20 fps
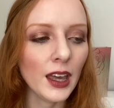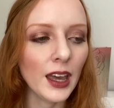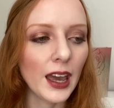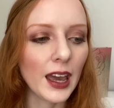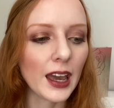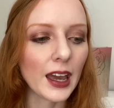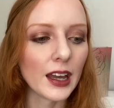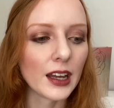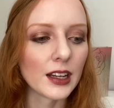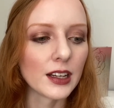
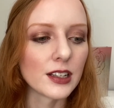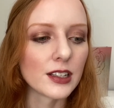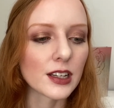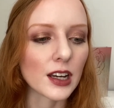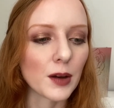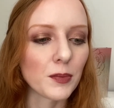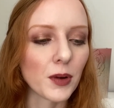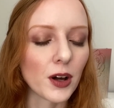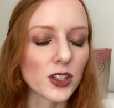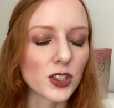And
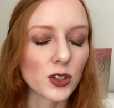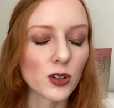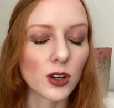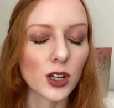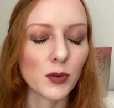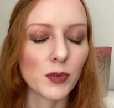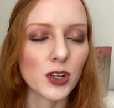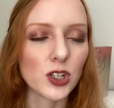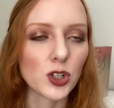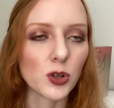I'm also
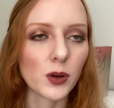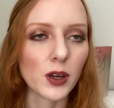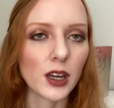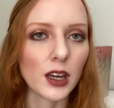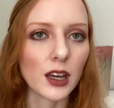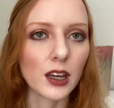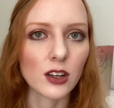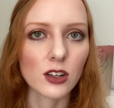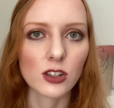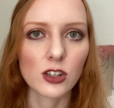going to be
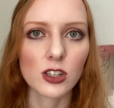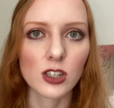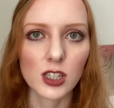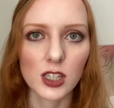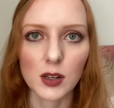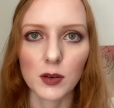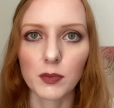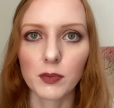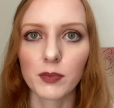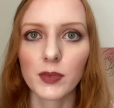doing just
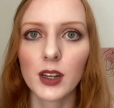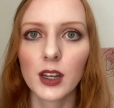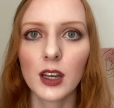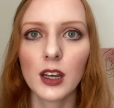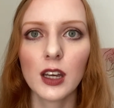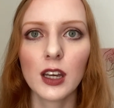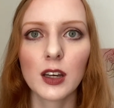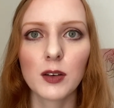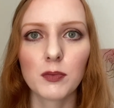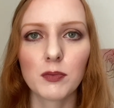some
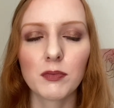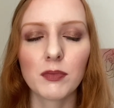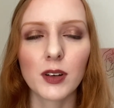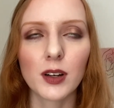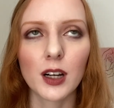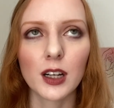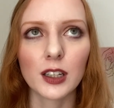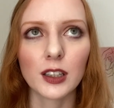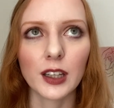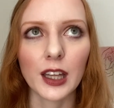
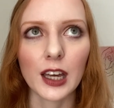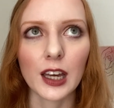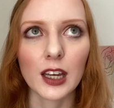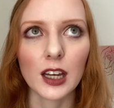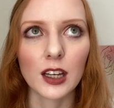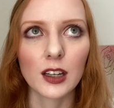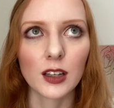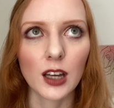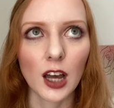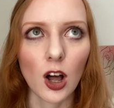like
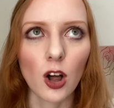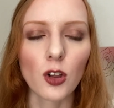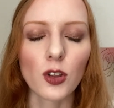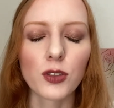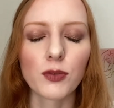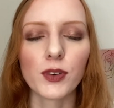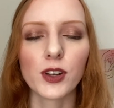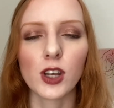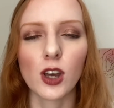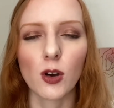health
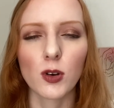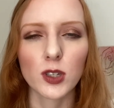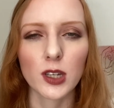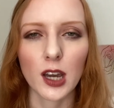videos.